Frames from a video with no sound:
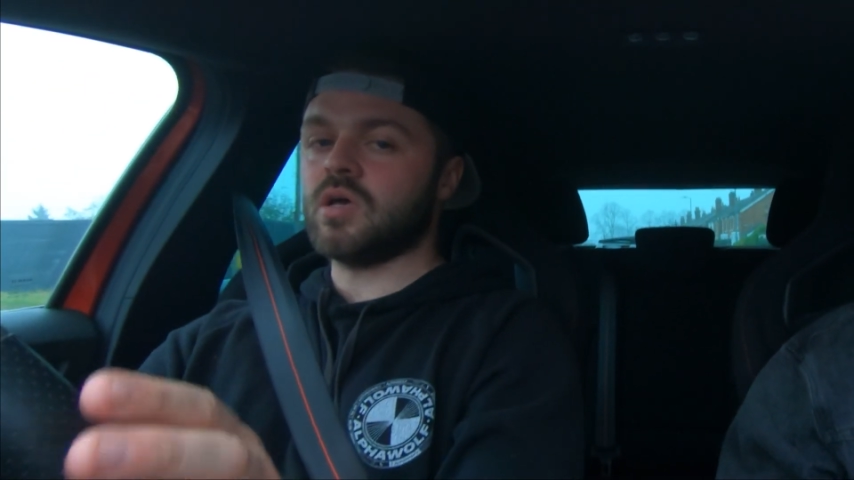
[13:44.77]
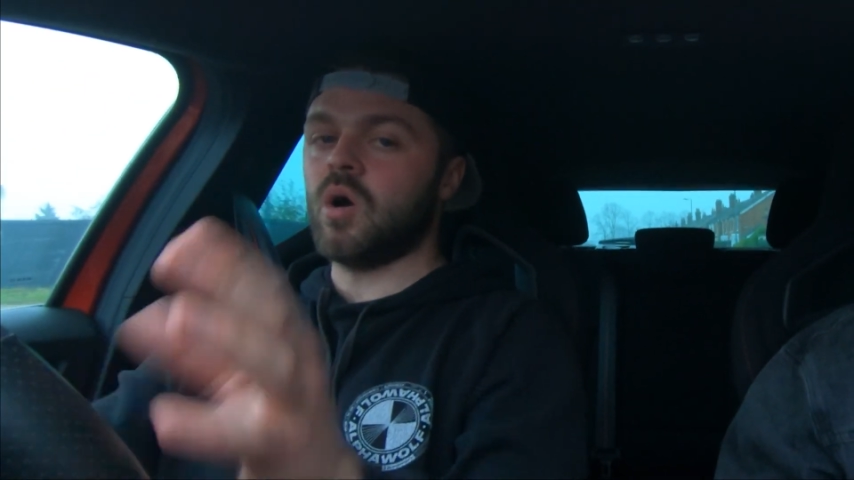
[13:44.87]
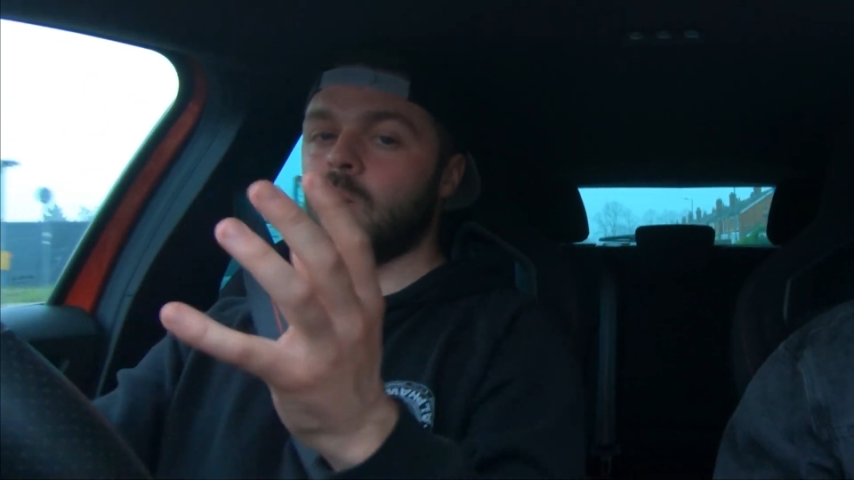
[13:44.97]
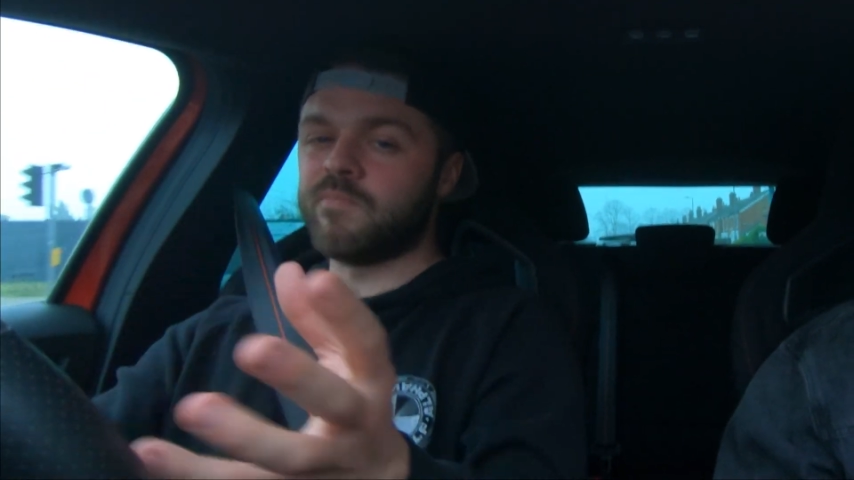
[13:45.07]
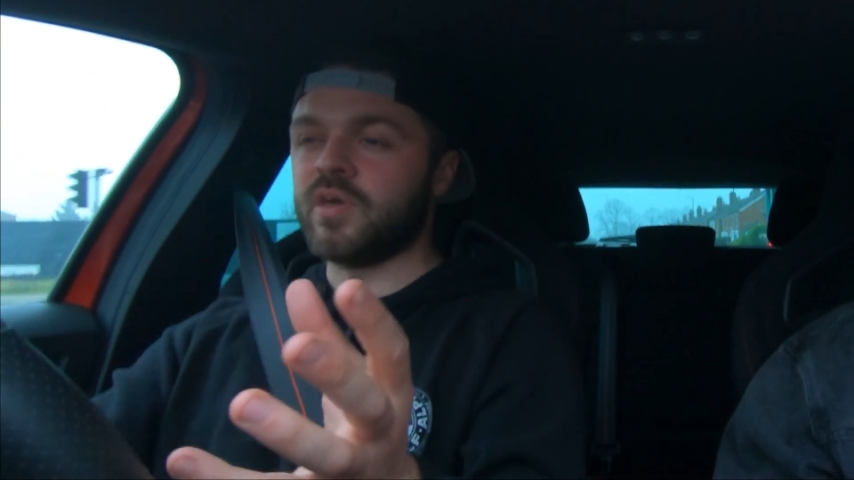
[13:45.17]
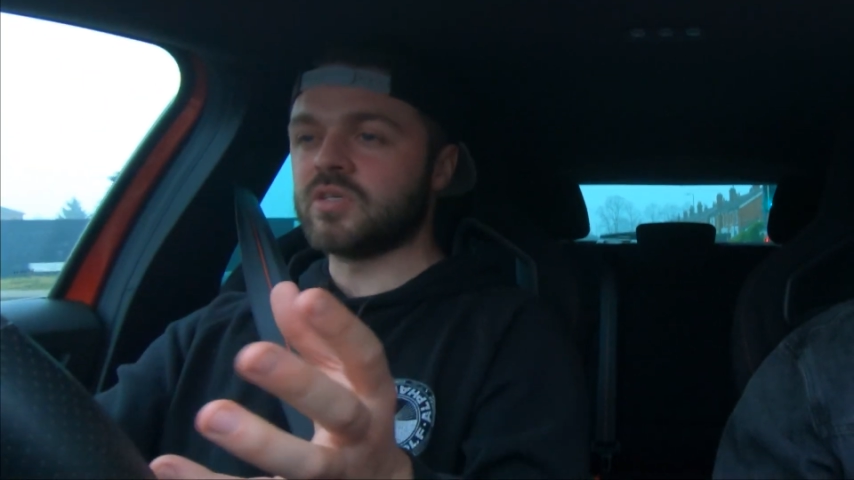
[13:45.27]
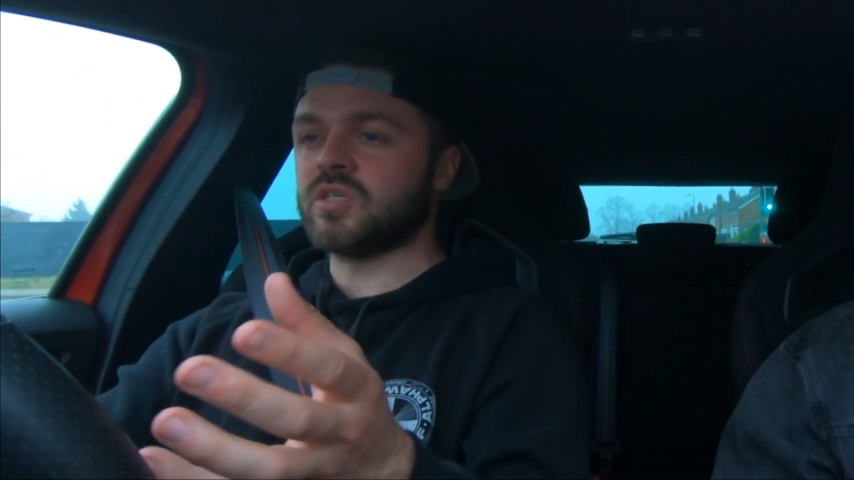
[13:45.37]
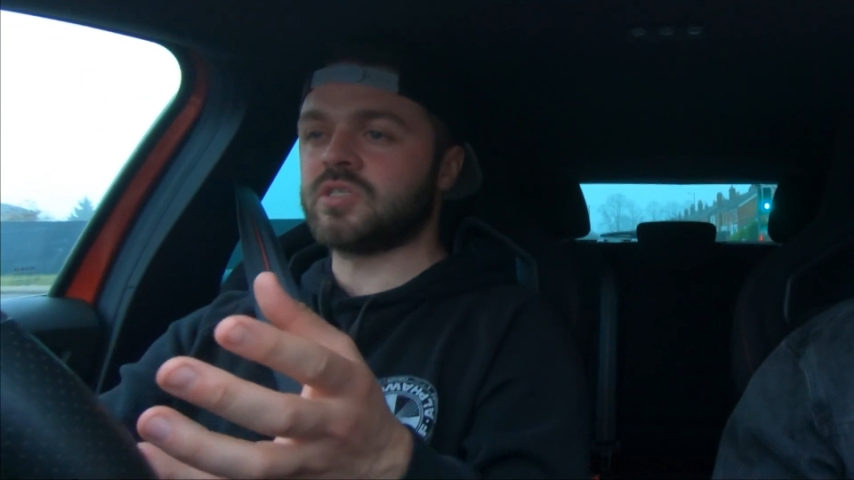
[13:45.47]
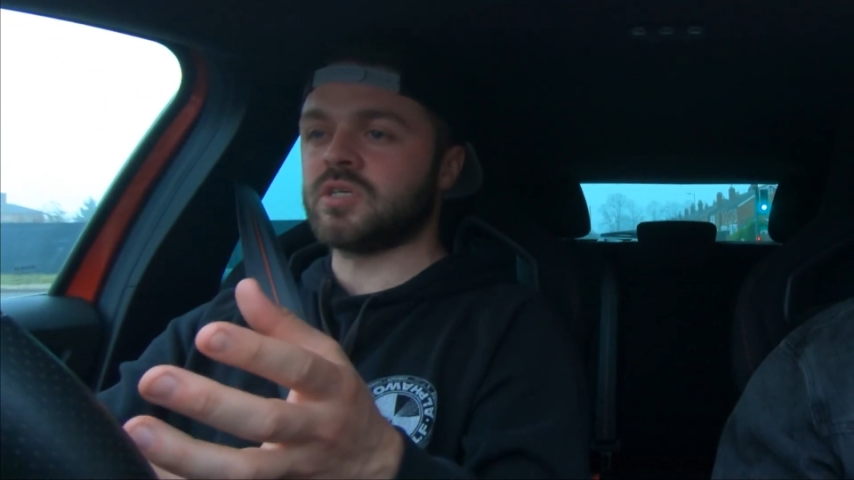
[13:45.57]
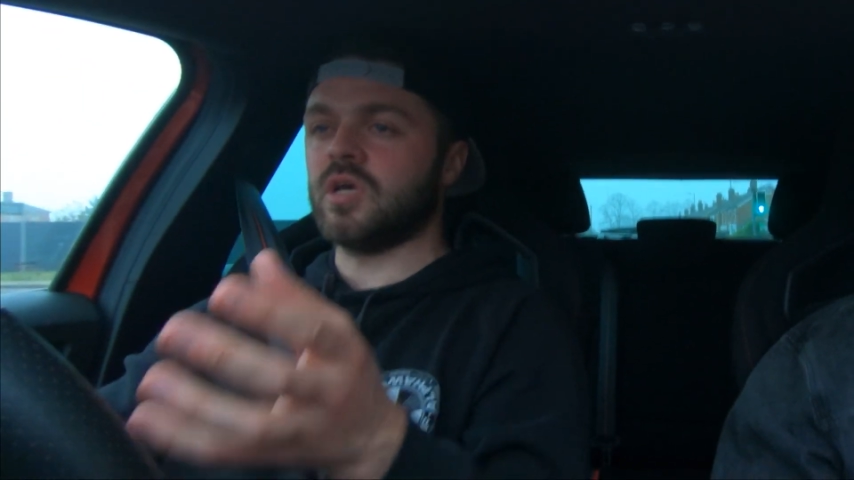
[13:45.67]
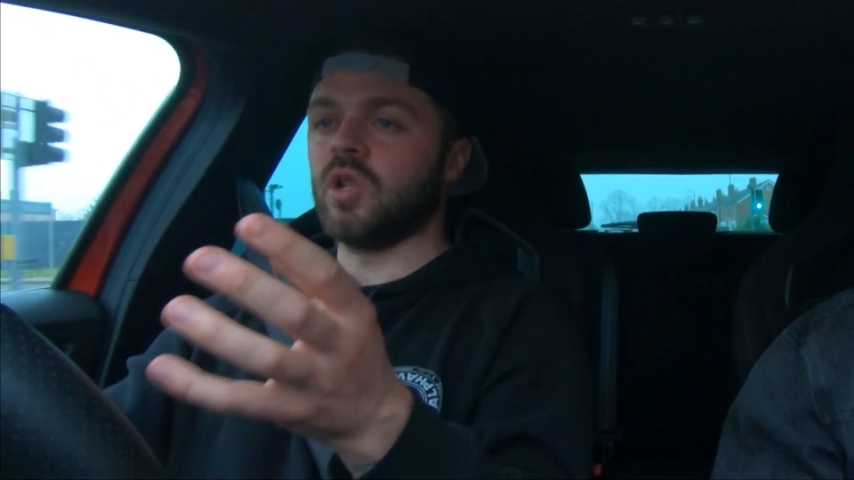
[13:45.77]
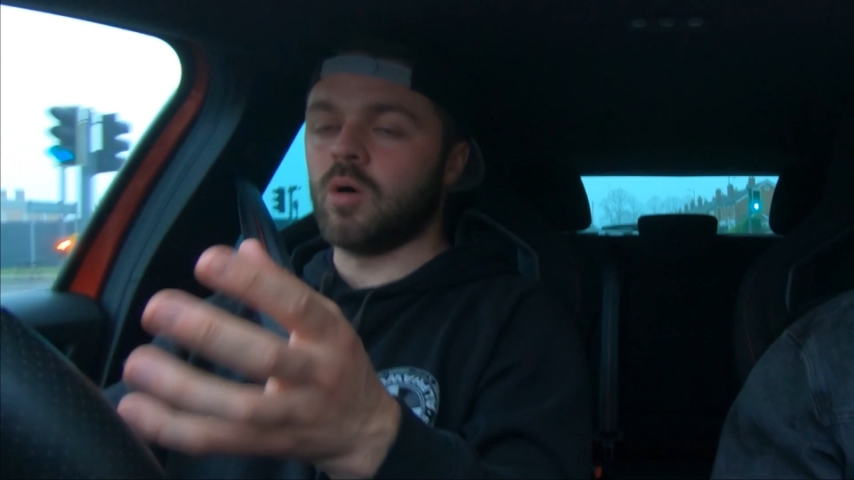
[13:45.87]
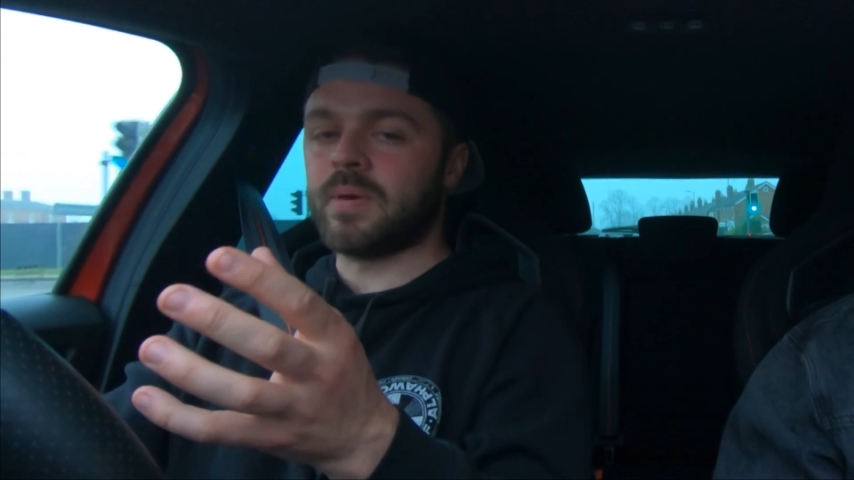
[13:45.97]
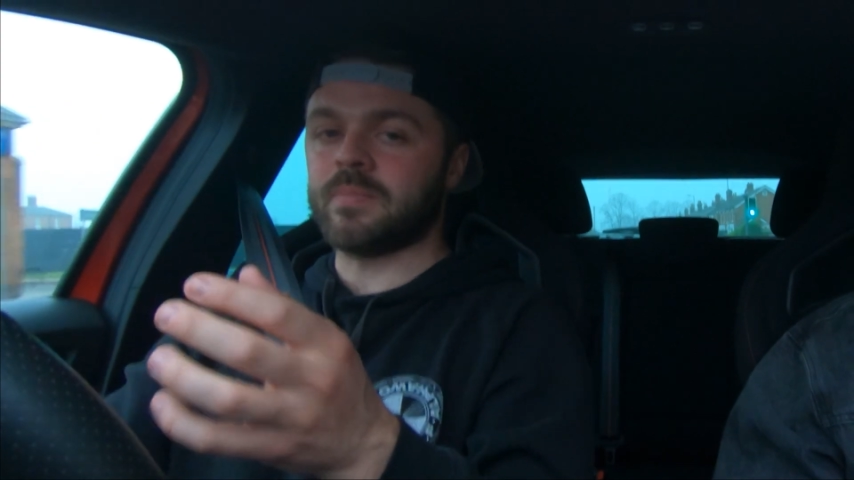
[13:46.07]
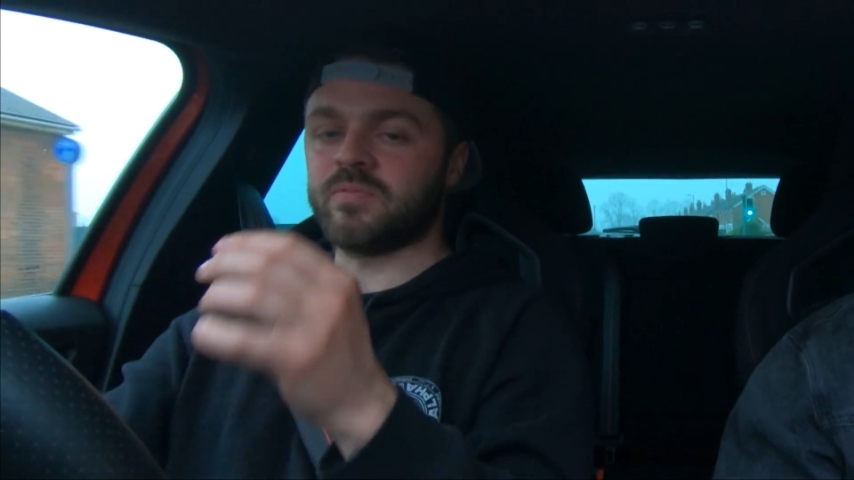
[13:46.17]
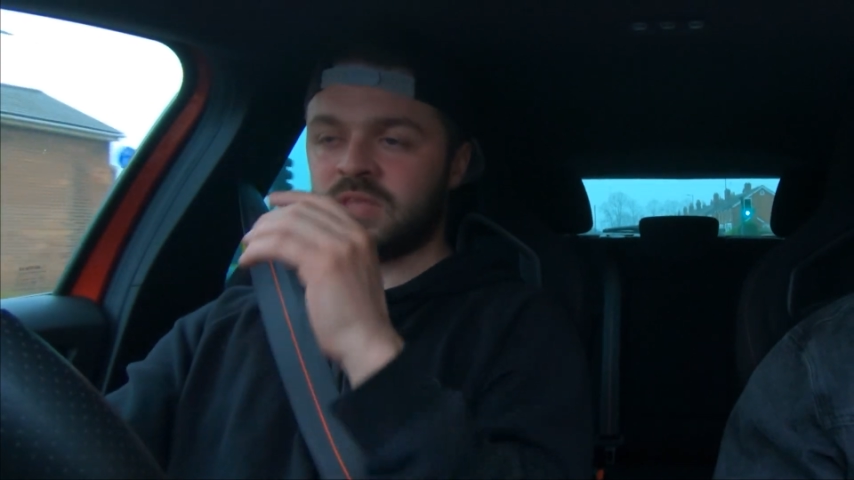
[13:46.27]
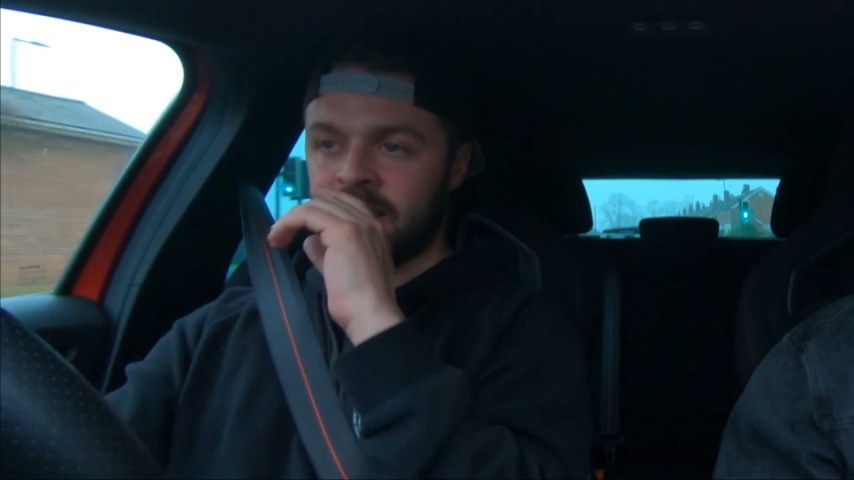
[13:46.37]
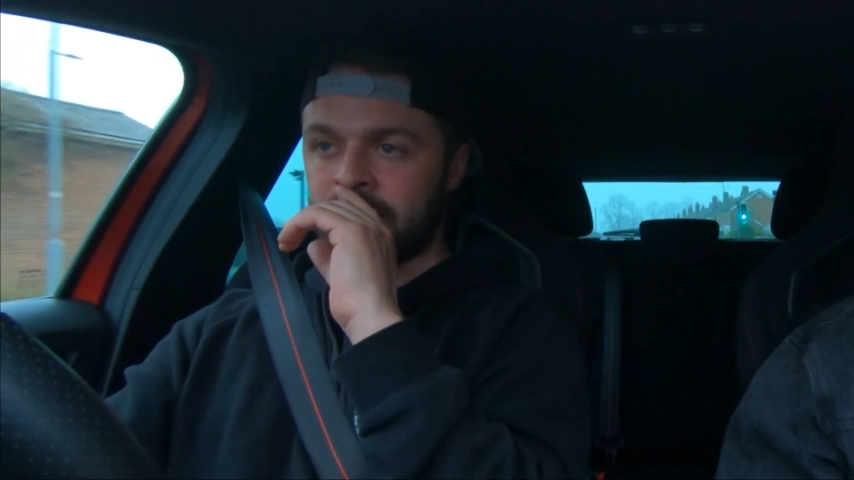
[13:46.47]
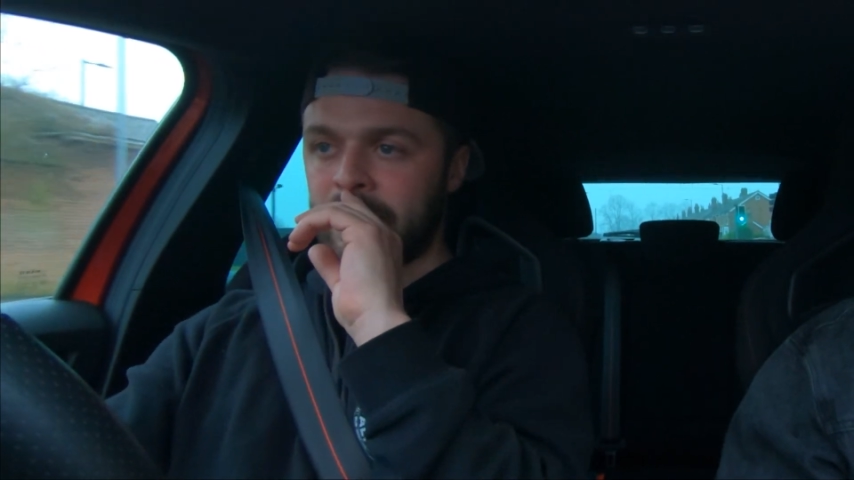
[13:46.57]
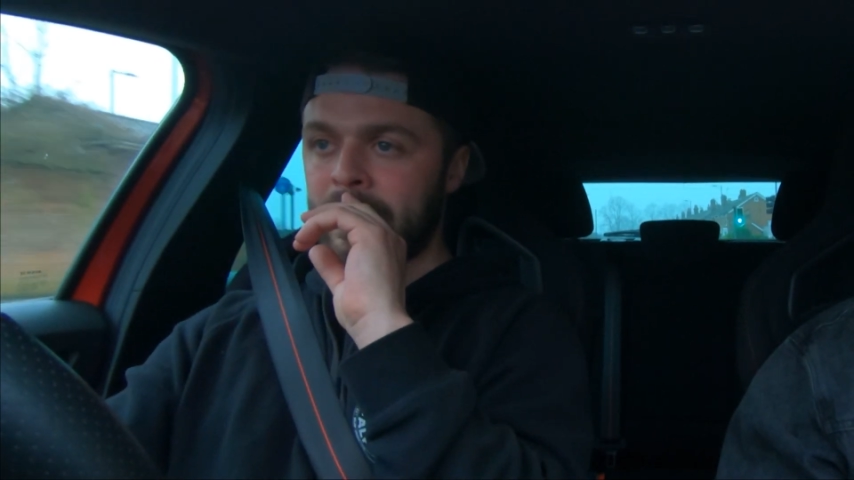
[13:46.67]
obvious as a lot of people
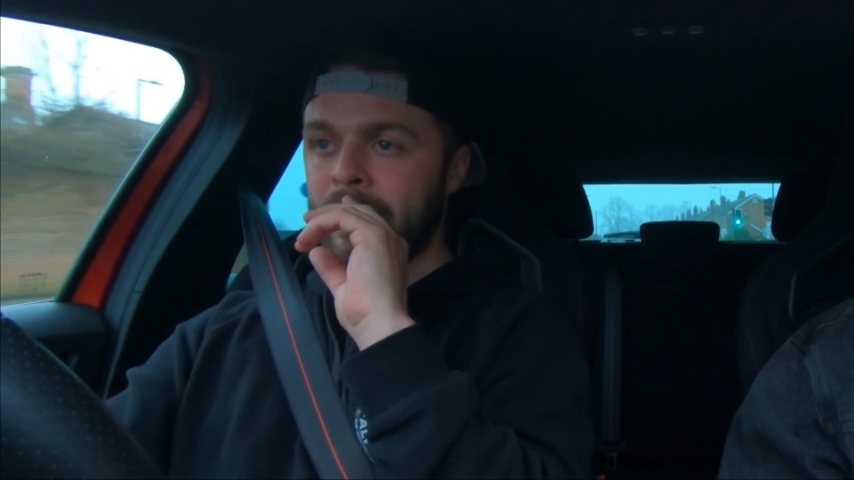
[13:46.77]
think,